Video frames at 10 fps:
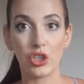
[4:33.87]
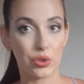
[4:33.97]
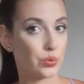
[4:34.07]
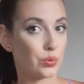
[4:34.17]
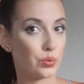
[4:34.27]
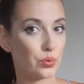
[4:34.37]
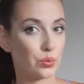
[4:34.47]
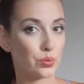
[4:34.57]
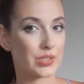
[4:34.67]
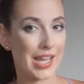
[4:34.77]

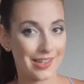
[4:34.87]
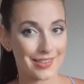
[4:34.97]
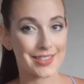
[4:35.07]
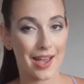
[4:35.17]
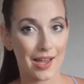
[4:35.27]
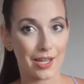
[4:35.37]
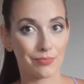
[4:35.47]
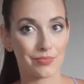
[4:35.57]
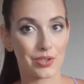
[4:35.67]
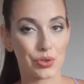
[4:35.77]
you take the
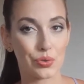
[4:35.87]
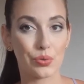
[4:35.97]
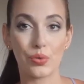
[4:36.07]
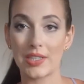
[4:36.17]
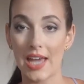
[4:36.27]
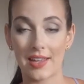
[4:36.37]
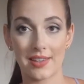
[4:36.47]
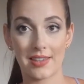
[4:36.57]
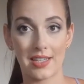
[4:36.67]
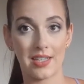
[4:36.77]
time to get
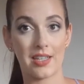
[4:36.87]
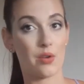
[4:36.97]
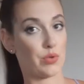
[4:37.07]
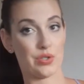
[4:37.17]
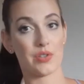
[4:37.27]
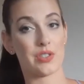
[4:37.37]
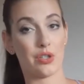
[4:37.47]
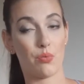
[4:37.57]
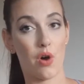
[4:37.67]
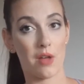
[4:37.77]
the results that
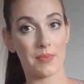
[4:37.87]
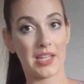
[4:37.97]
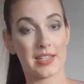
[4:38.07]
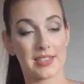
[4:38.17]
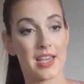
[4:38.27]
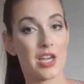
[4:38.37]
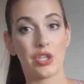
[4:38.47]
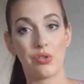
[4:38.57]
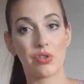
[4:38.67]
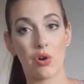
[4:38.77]
you want, because
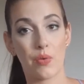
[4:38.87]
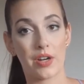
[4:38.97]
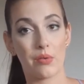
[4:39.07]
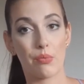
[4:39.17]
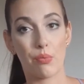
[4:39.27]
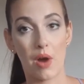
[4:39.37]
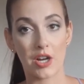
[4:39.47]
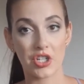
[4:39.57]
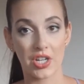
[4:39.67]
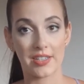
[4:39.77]
you don't want to
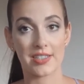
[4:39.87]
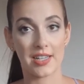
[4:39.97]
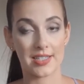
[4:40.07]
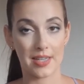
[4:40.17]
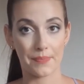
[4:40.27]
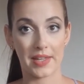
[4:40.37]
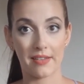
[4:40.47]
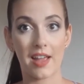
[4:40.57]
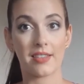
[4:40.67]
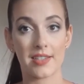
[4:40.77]
rush into something
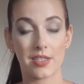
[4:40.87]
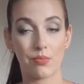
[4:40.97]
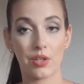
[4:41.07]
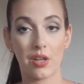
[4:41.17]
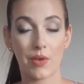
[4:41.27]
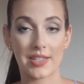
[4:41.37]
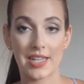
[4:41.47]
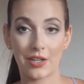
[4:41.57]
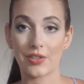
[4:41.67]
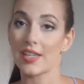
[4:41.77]
like this. You really want to
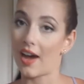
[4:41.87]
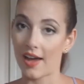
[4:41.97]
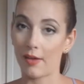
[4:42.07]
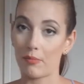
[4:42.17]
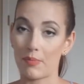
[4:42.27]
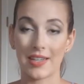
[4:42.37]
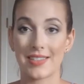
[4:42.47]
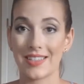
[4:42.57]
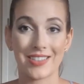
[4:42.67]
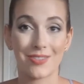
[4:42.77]
take your time because
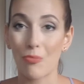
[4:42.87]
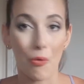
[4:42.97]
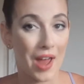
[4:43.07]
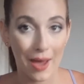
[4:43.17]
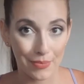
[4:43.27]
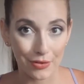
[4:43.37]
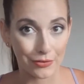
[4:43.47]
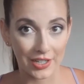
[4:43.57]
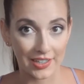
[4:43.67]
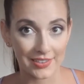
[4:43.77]
it won't happen
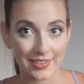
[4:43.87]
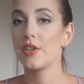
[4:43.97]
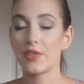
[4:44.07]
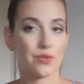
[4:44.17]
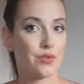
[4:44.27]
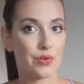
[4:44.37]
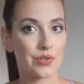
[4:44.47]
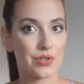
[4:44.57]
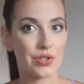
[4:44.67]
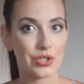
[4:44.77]
overnight. So
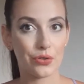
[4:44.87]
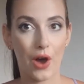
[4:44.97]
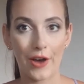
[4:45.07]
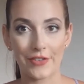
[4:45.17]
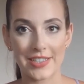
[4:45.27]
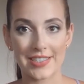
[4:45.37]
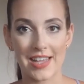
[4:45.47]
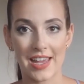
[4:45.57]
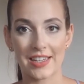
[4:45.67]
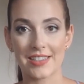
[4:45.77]
those are the two obvious
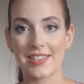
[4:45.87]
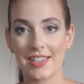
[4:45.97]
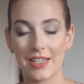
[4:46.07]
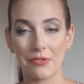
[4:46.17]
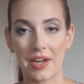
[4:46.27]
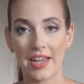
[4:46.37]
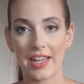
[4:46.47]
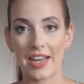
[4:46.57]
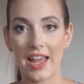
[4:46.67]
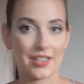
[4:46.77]
things: to eat
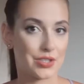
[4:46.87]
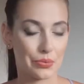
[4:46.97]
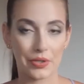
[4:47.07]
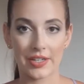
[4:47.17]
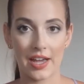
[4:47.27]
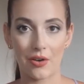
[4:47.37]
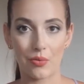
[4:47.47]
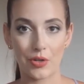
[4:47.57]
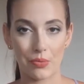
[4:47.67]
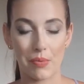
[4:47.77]
right and to work out
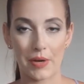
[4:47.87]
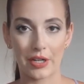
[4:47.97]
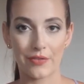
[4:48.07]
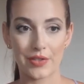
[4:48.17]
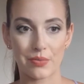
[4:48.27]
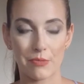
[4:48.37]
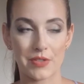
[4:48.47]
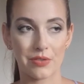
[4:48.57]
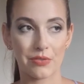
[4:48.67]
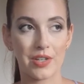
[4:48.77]
when you're preparing for
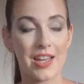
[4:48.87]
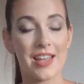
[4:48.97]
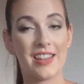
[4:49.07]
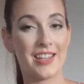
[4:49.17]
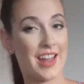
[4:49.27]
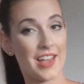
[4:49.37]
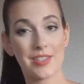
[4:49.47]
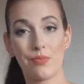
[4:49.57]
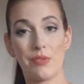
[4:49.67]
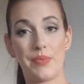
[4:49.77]
swimsuit. The
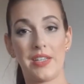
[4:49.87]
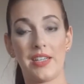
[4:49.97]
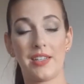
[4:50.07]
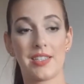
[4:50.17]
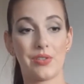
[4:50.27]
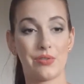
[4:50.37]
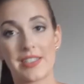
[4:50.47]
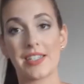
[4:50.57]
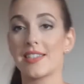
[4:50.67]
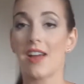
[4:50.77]
next would be to
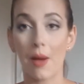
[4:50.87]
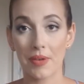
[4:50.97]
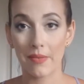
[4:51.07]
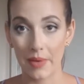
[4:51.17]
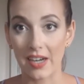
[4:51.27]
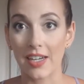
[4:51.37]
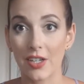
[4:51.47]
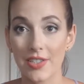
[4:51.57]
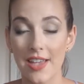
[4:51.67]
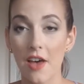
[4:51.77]
stop comparing
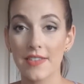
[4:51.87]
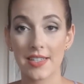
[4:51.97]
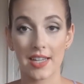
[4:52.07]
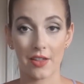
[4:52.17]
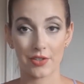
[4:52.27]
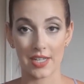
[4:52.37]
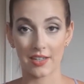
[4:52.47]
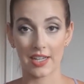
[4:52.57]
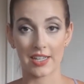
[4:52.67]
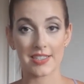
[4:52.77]
yourself to the other
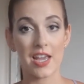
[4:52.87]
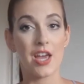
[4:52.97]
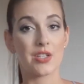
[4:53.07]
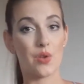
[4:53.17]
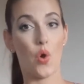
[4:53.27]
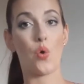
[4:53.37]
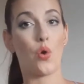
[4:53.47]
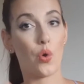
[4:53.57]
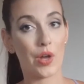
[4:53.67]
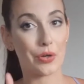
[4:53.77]
delegates. So
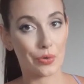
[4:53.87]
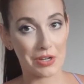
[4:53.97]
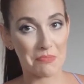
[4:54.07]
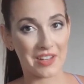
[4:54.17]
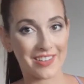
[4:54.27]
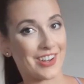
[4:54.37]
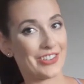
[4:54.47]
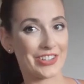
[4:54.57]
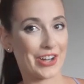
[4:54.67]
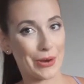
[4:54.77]
quit creeping
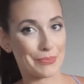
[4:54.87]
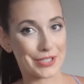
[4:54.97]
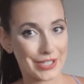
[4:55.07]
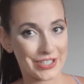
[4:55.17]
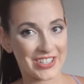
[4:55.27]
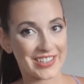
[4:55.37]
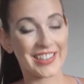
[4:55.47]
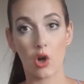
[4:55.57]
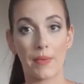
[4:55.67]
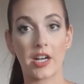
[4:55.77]
on the competition.
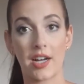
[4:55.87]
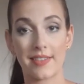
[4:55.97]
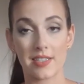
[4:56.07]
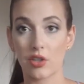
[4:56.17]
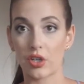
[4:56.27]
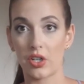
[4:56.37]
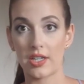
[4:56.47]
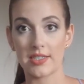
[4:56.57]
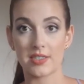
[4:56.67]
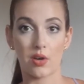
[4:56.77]
Oh my god, this girl
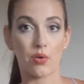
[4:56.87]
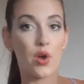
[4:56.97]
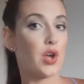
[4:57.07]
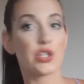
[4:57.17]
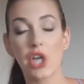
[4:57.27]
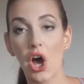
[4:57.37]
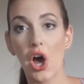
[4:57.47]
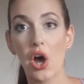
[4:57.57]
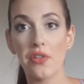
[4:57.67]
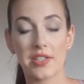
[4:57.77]
is so
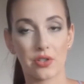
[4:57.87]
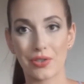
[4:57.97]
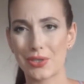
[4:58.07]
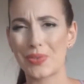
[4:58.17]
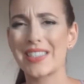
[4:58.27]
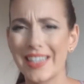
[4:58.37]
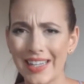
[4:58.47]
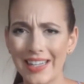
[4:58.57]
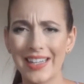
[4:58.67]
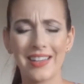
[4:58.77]
tall, this girl's so
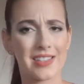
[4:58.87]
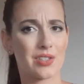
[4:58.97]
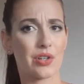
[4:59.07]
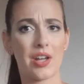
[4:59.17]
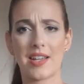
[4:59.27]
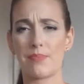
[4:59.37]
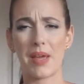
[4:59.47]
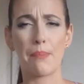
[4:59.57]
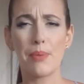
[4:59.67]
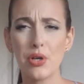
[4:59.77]
skinny, this girl has big
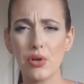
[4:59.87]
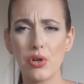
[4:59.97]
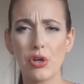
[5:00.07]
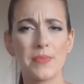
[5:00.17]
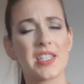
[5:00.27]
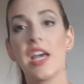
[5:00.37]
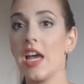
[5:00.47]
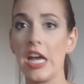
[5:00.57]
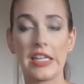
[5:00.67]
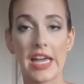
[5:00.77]
boobs.
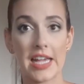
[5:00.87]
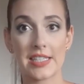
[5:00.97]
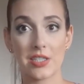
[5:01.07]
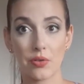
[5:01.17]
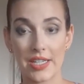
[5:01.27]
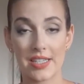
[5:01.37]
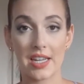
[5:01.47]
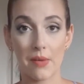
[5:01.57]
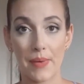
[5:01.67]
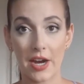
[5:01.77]
Like, it's so easy to
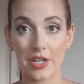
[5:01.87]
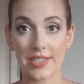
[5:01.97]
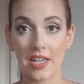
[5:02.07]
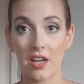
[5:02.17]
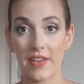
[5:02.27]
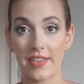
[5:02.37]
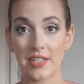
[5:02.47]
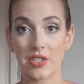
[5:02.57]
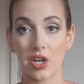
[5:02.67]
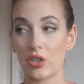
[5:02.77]
compare yourself and then
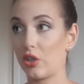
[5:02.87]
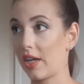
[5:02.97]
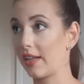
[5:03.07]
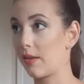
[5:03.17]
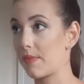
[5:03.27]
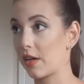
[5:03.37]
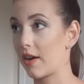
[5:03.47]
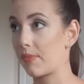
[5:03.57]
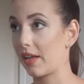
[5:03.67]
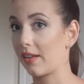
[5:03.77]
to start looking in the mirror
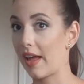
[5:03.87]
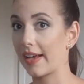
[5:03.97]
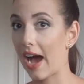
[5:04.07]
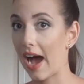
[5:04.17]
and being like,